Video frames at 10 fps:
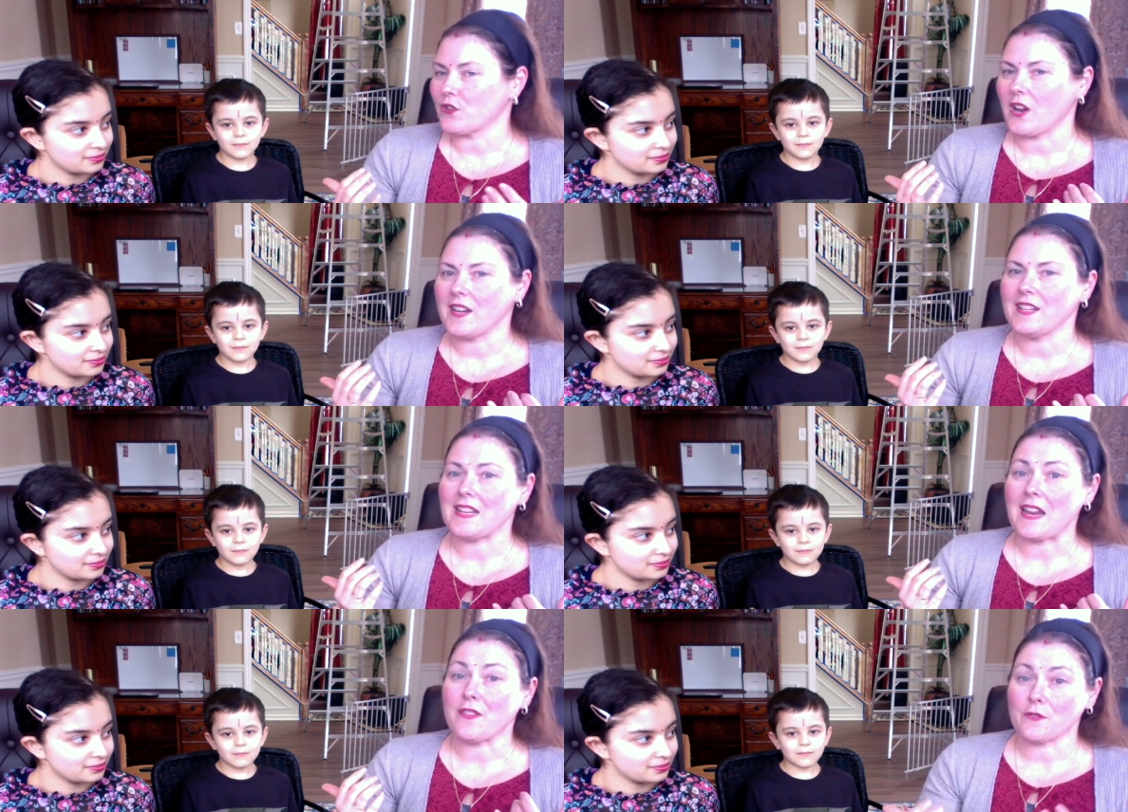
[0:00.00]
Speaker 1: trying to
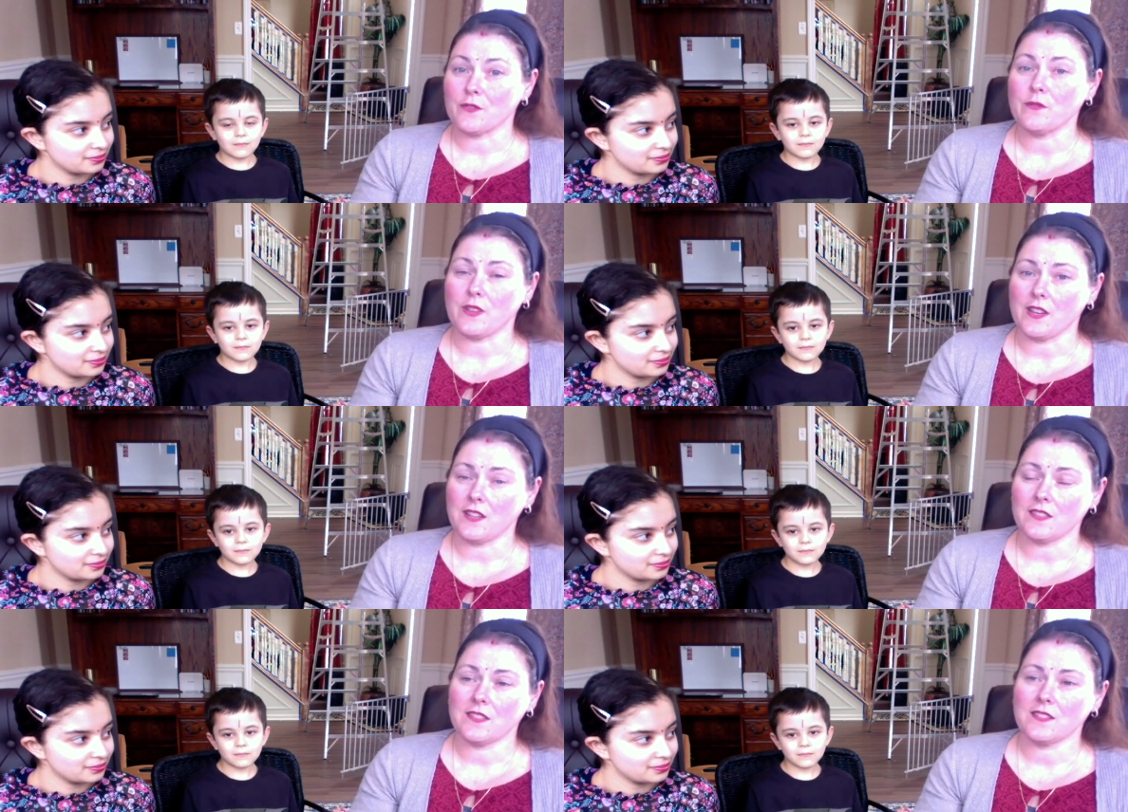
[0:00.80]
get through
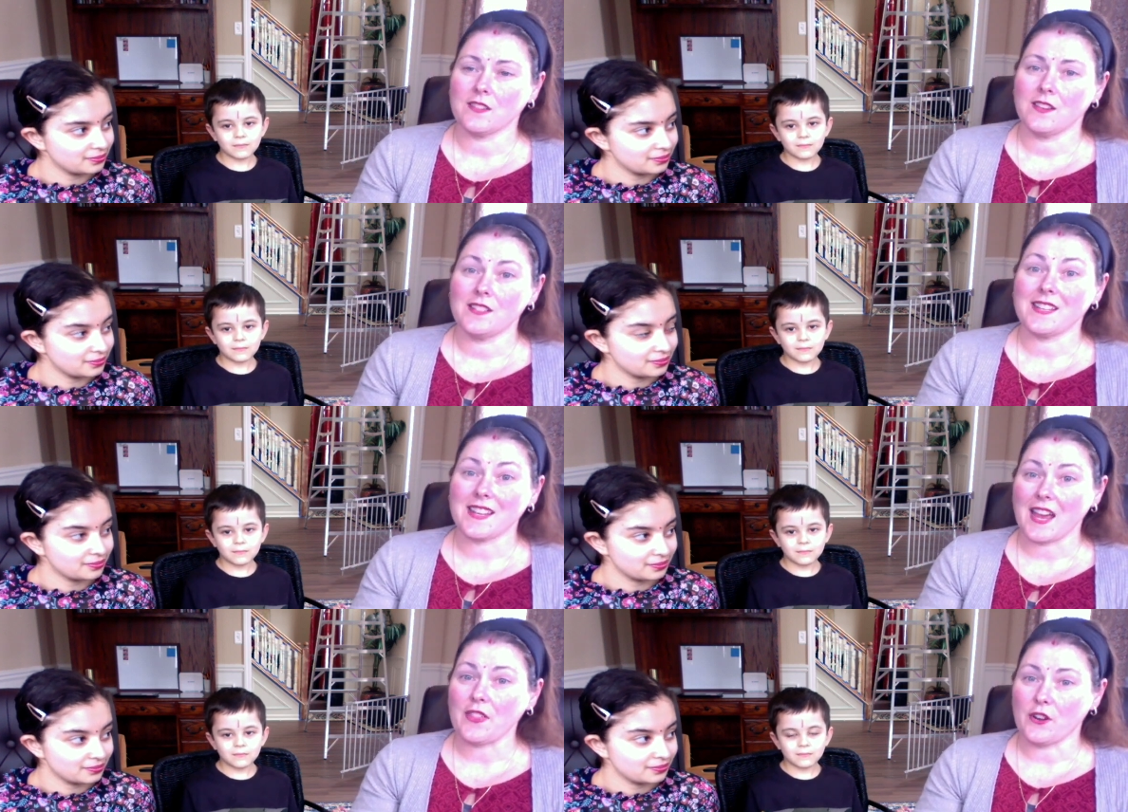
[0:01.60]
this
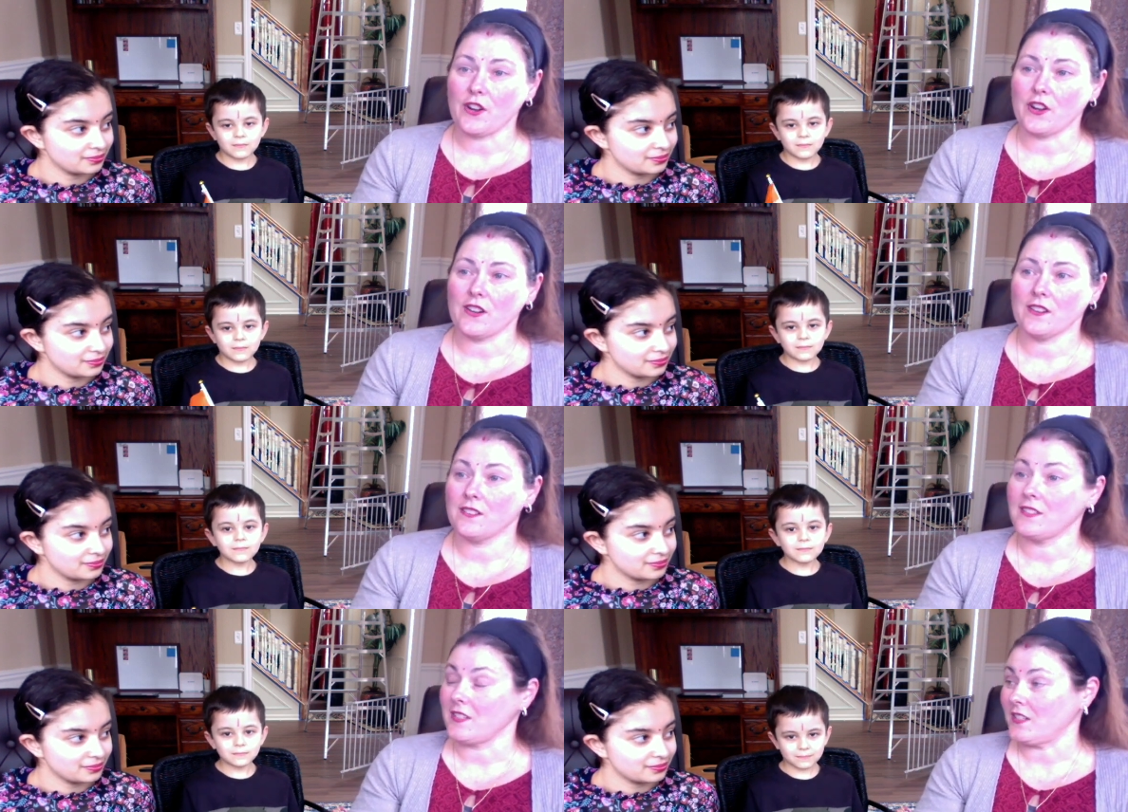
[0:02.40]
together,
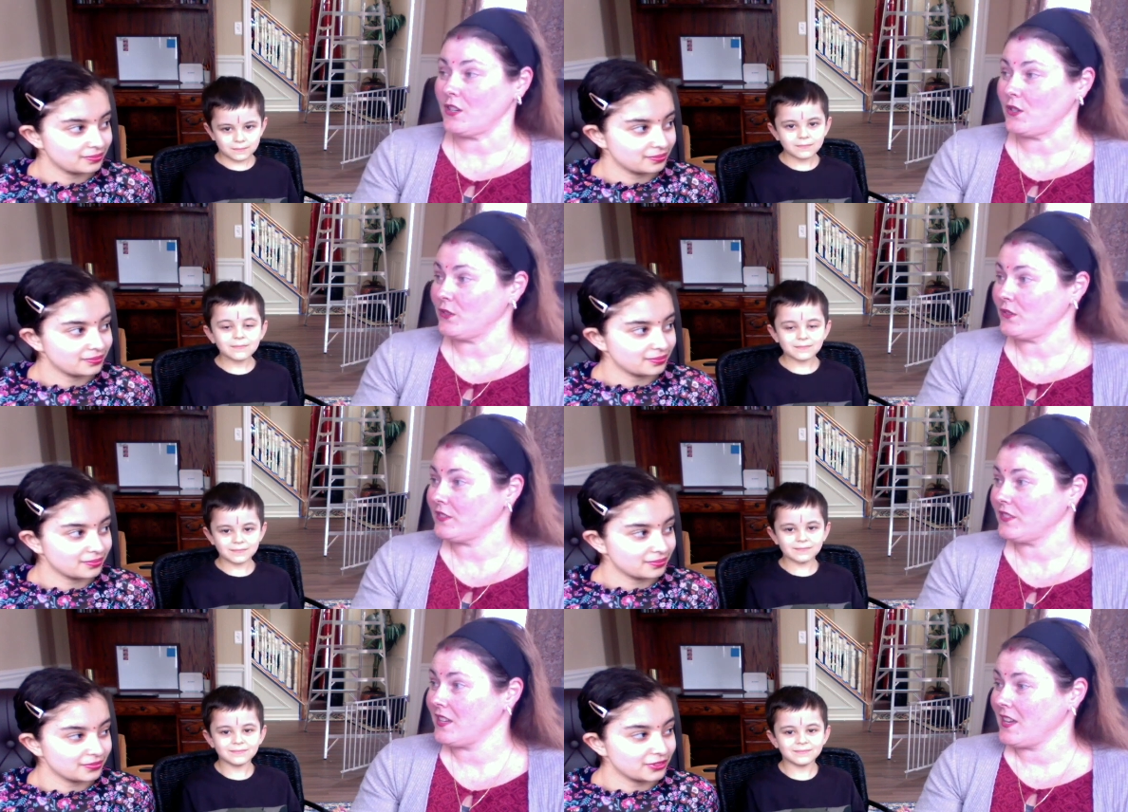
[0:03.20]
you know?
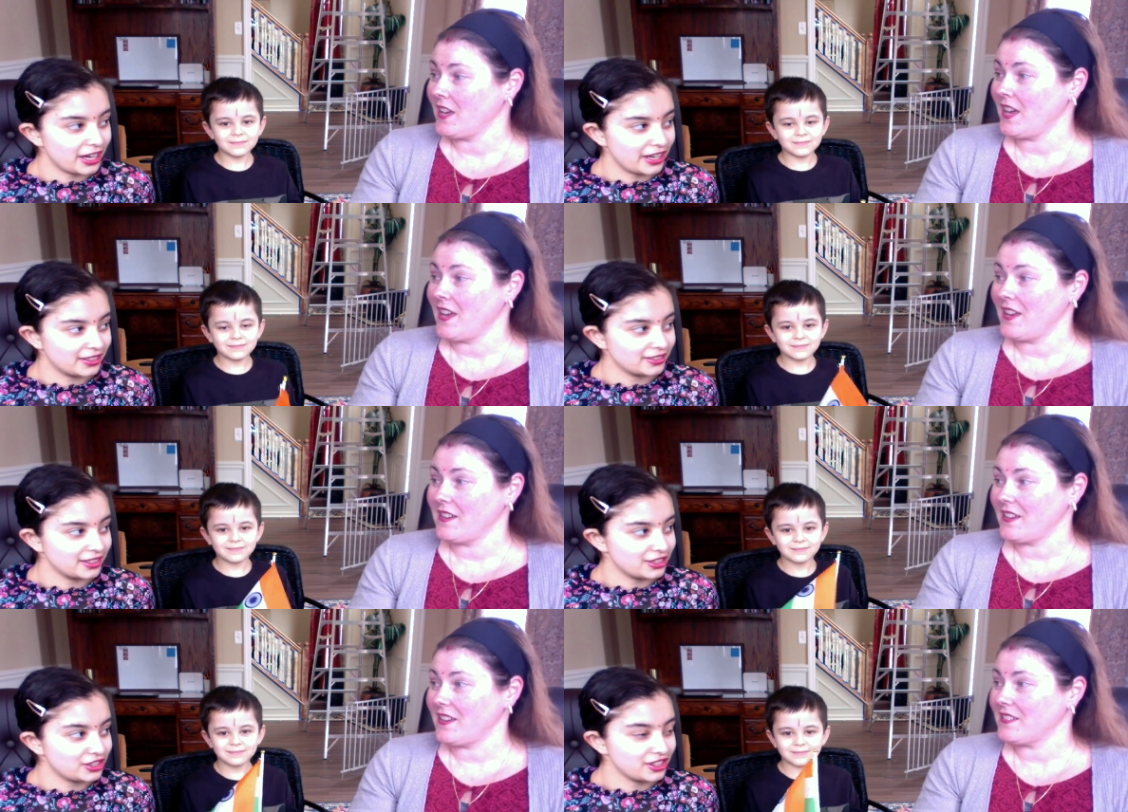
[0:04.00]
Speaker 2: Mm-hmm. Right.
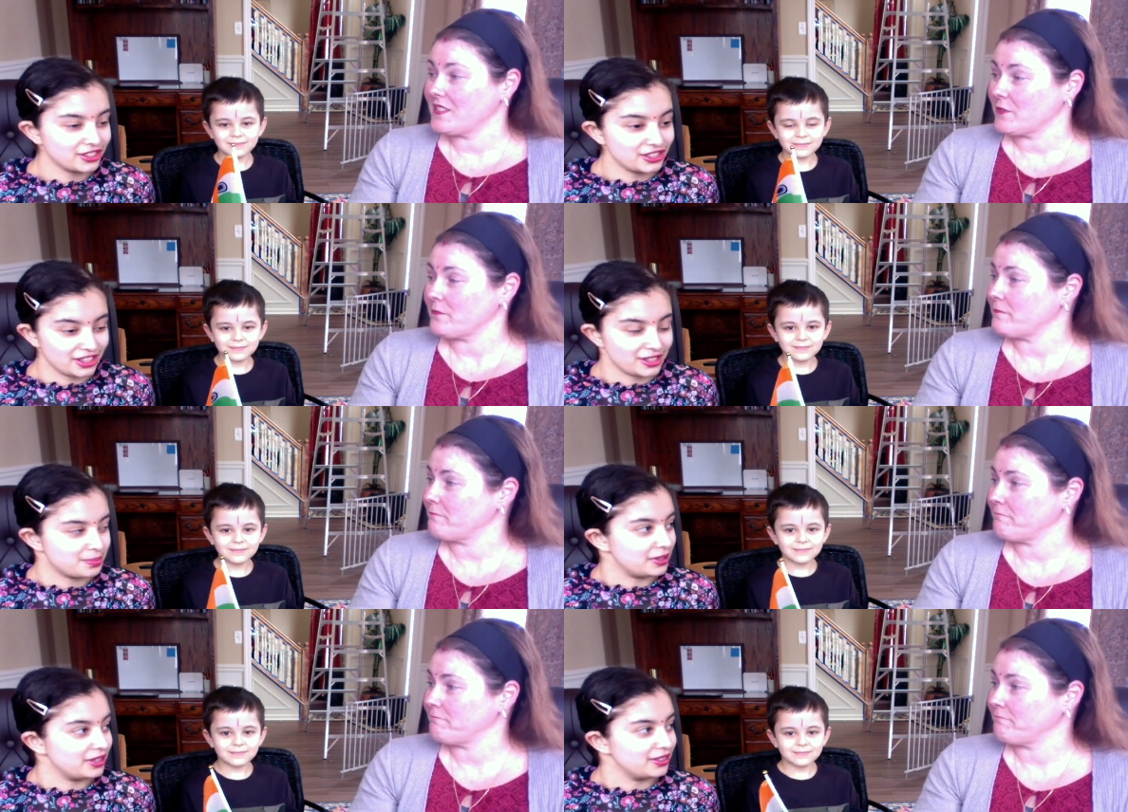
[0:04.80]
It shouldn't
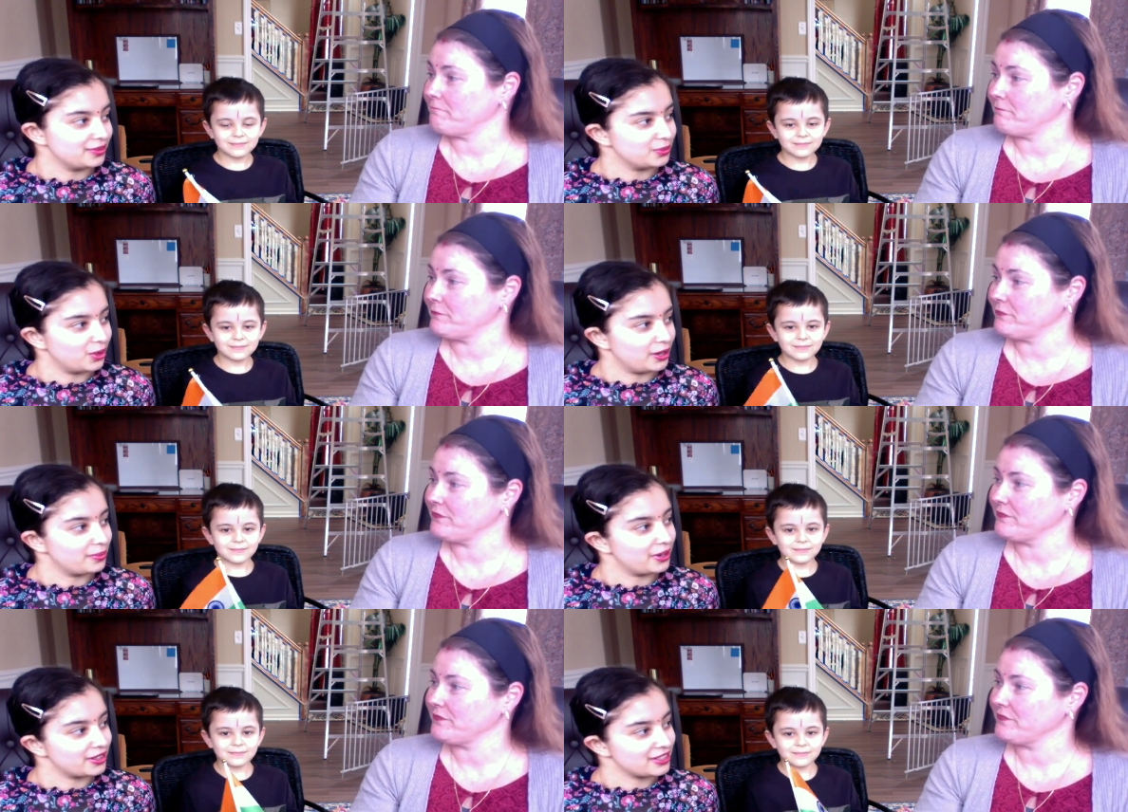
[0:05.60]
just be one
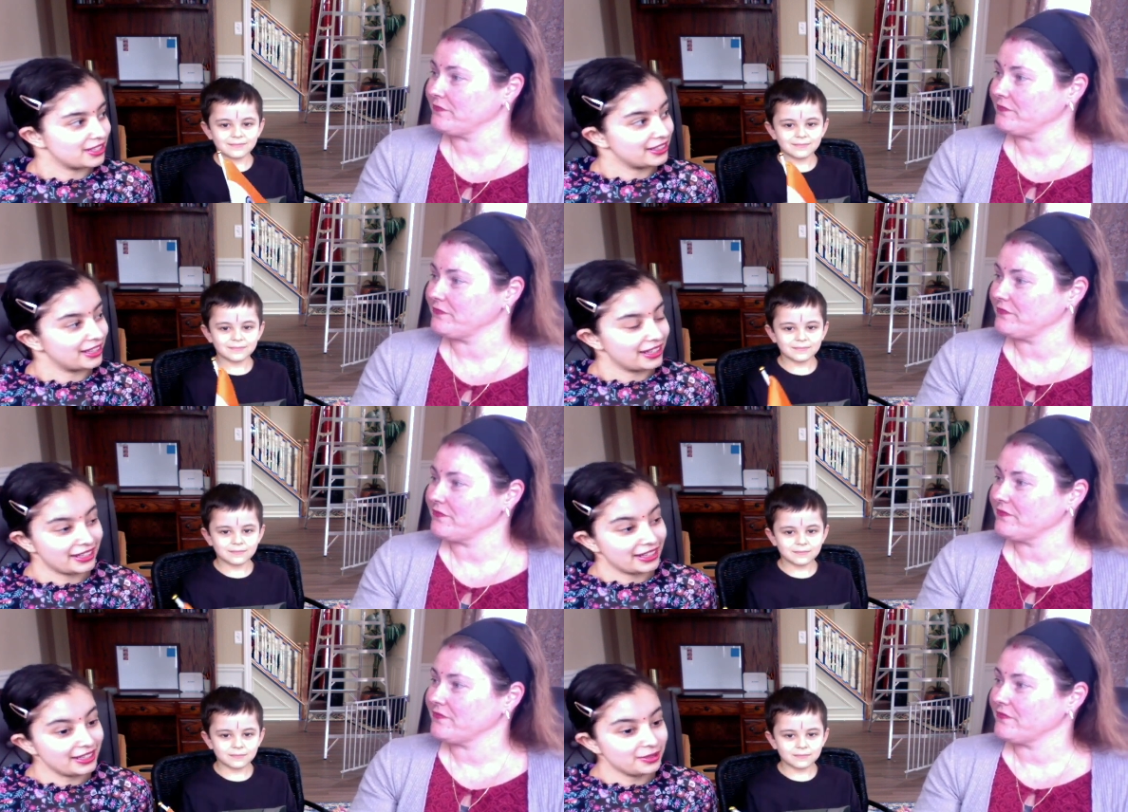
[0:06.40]
person. Like,
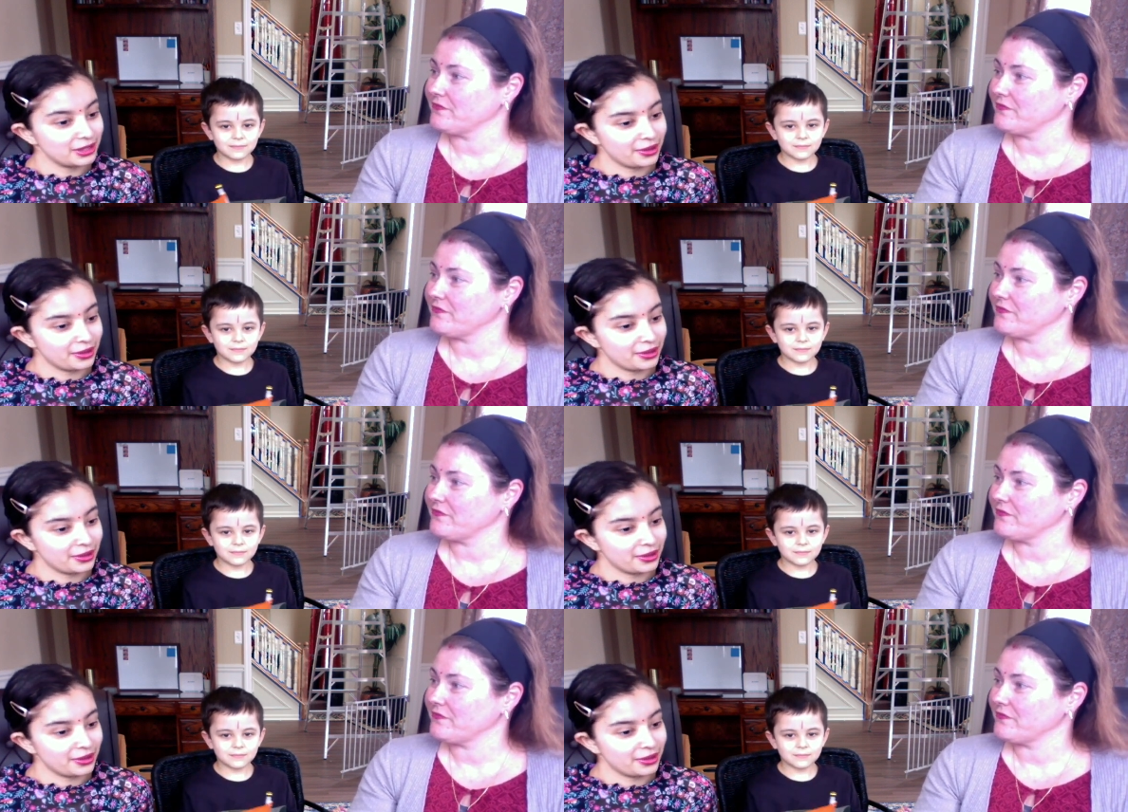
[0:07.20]
even